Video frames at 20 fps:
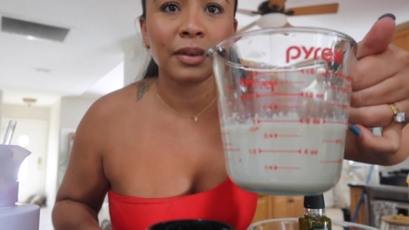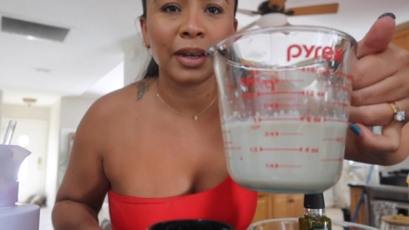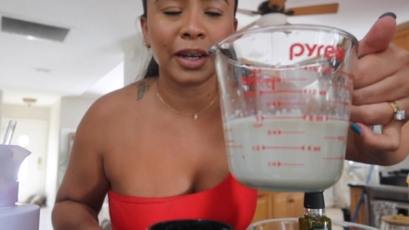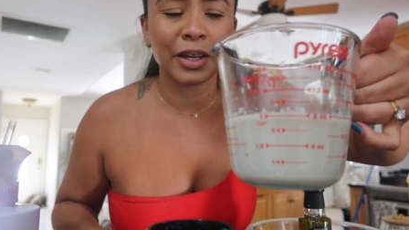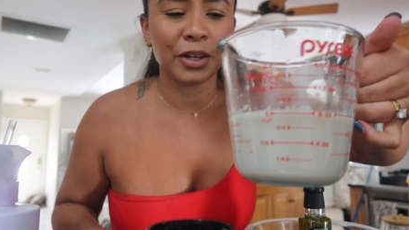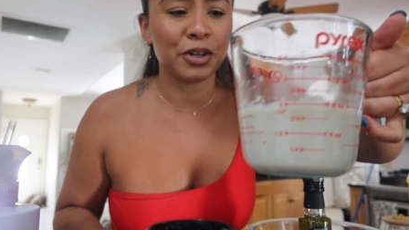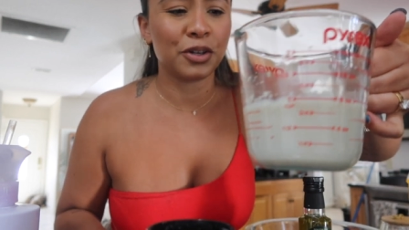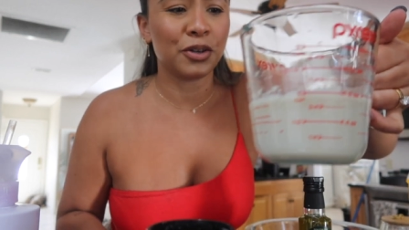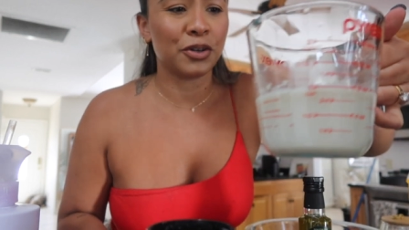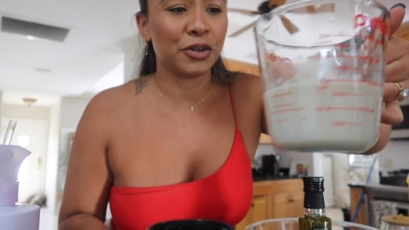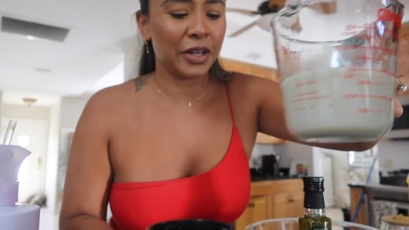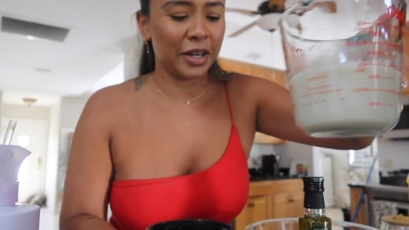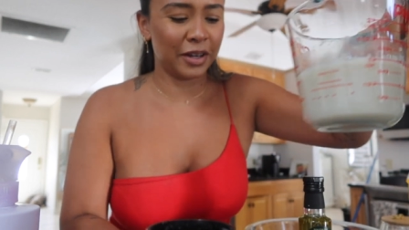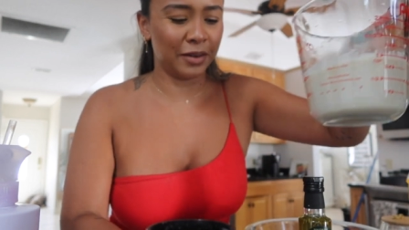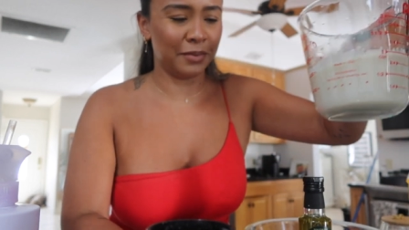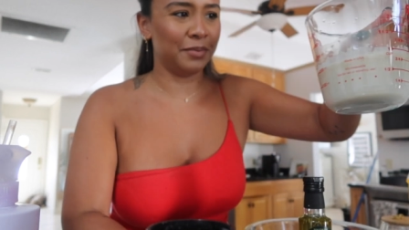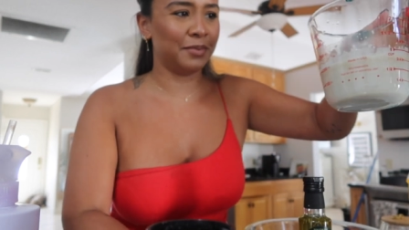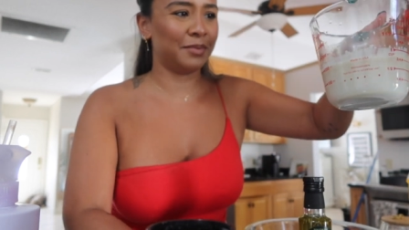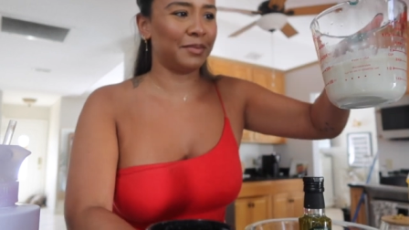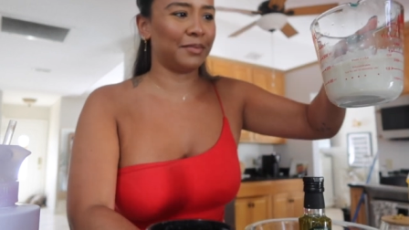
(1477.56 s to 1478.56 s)
Like it just looks
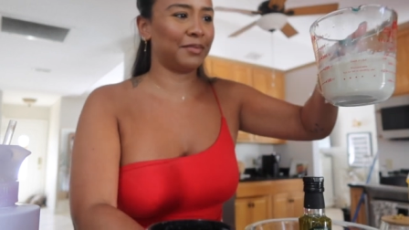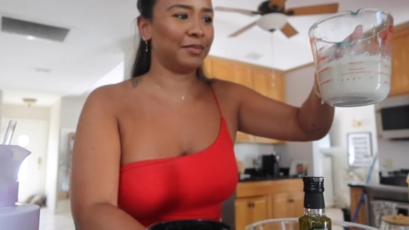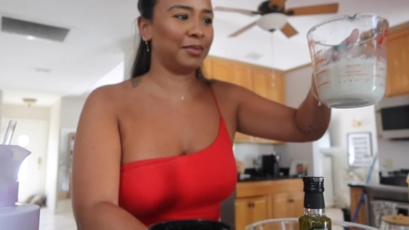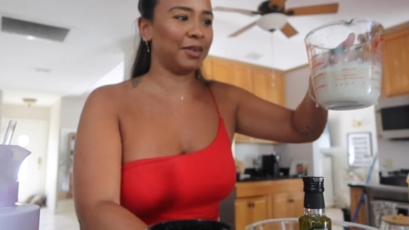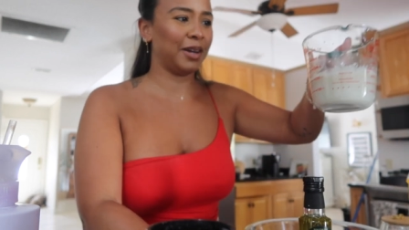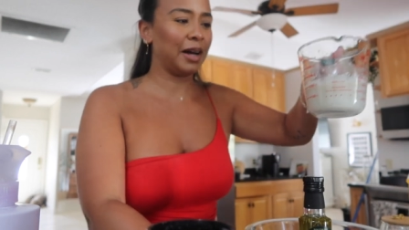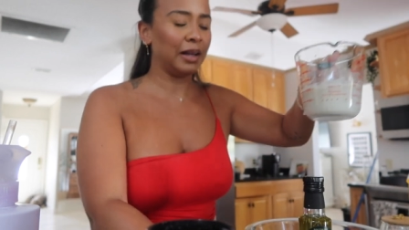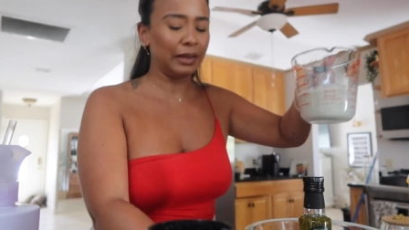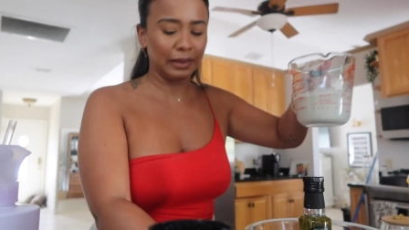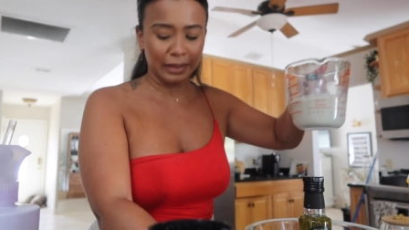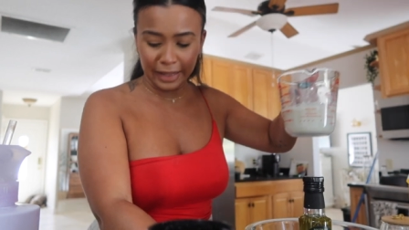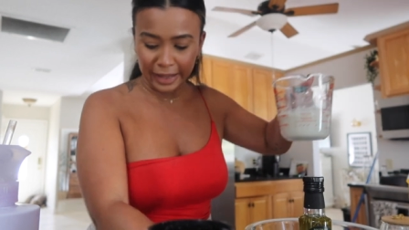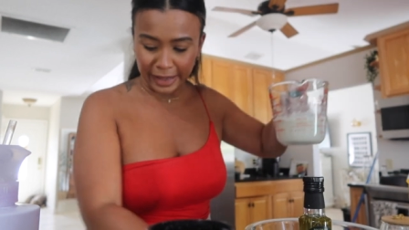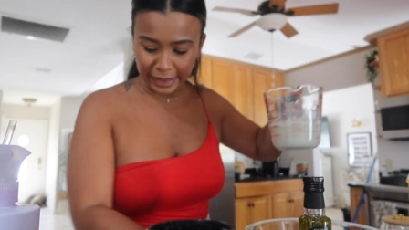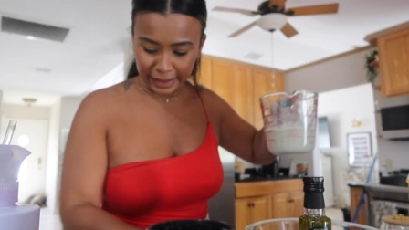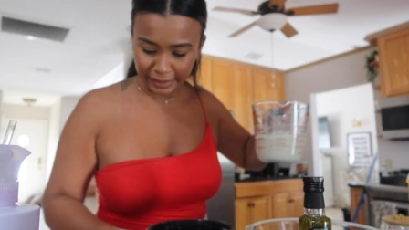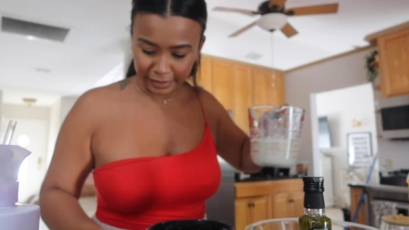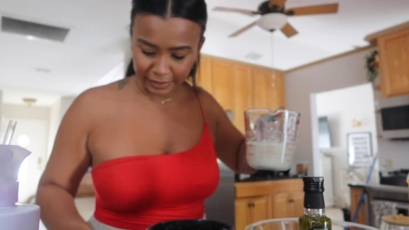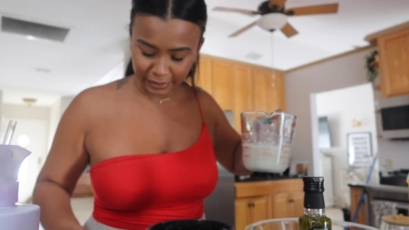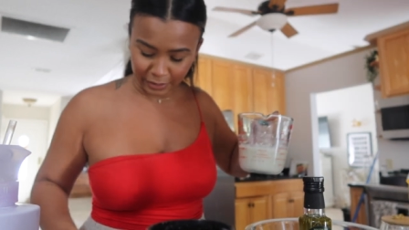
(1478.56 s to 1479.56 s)
like
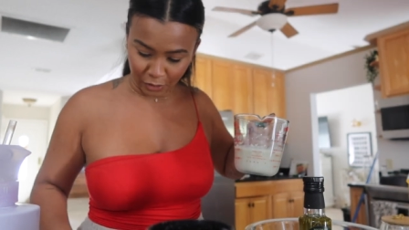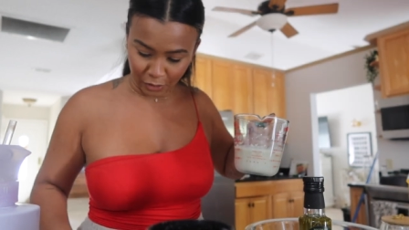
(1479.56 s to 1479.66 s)
clay